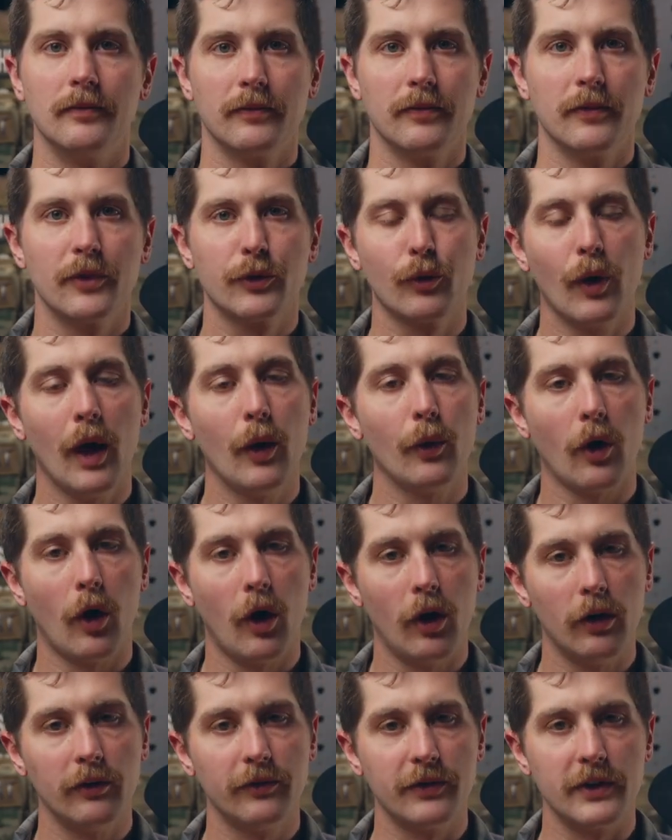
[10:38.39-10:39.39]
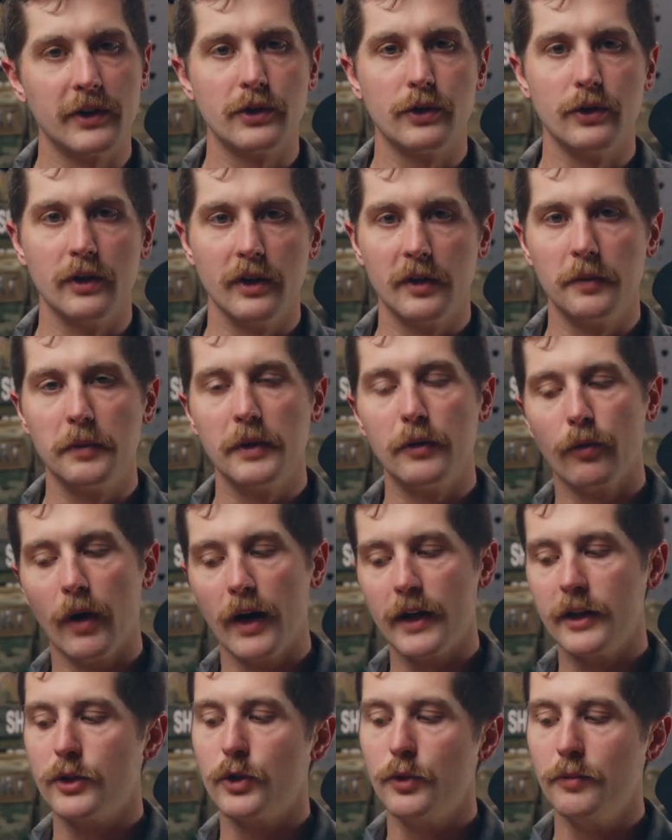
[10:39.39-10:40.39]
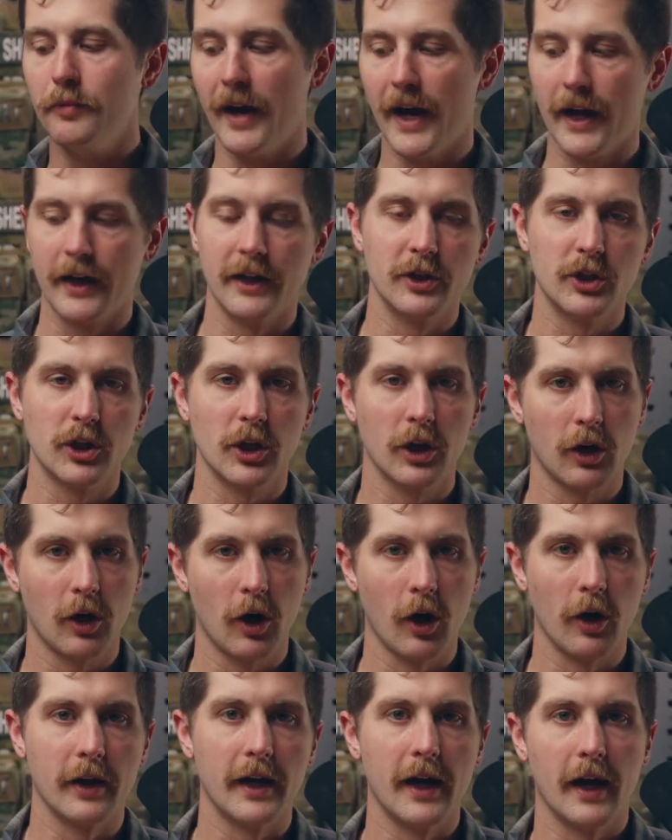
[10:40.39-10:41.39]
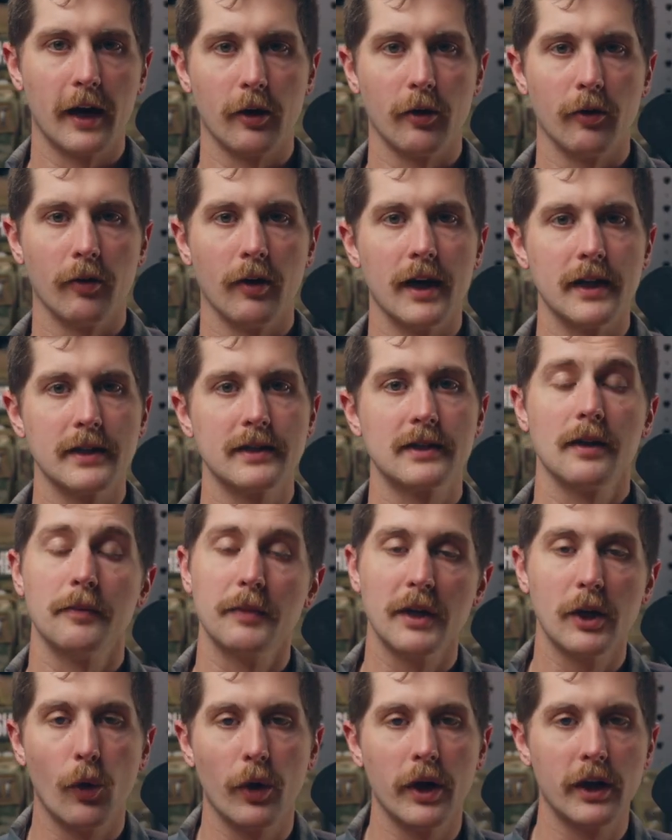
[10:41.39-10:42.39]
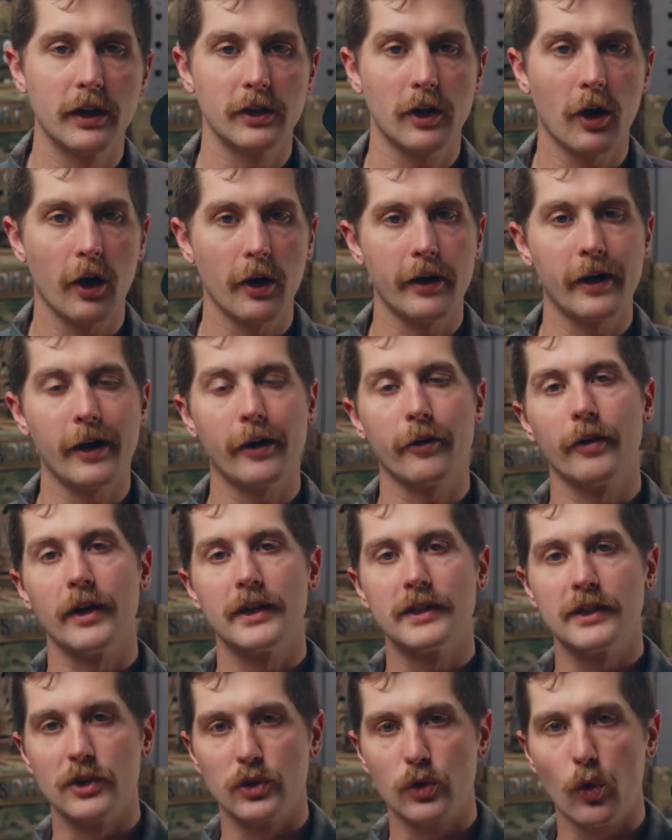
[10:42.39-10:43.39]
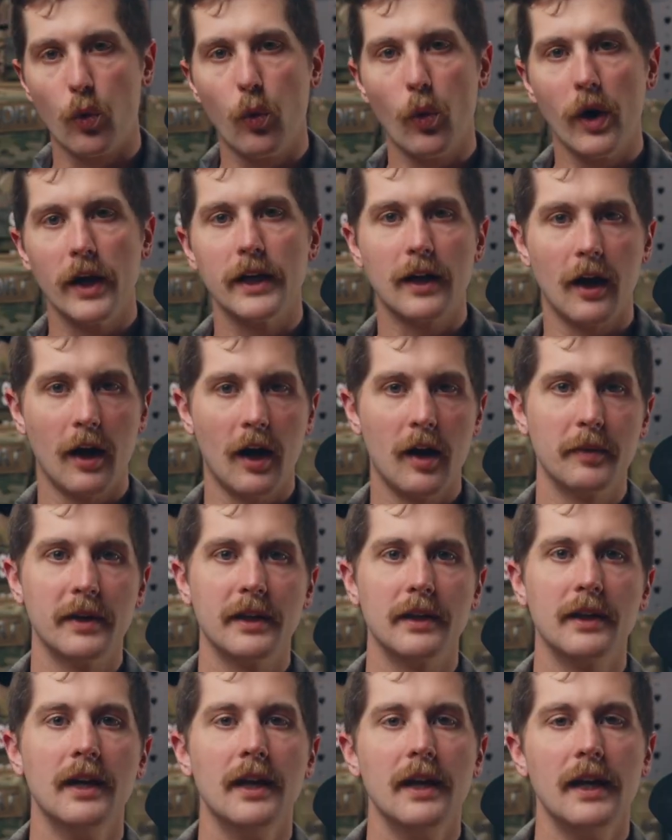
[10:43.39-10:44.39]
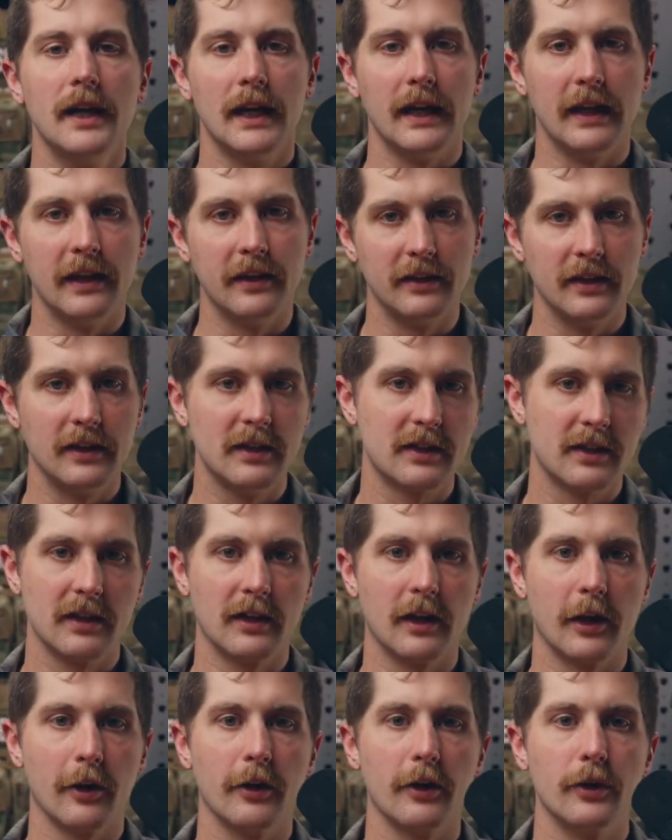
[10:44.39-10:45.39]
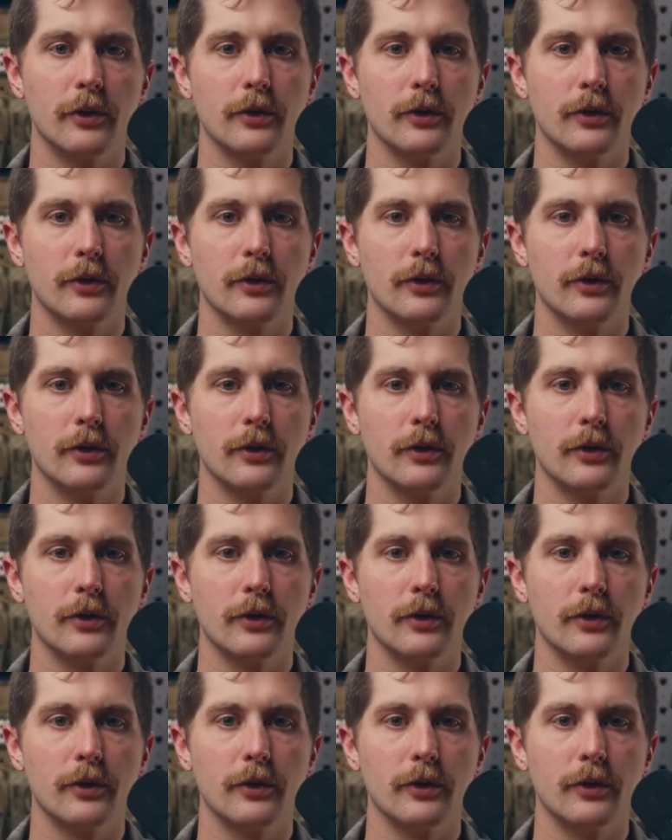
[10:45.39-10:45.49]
Throughout all of this, you need to be ready to manage cardiac arrest. Somebody going into cardiac arrest is quite common in these scenarios,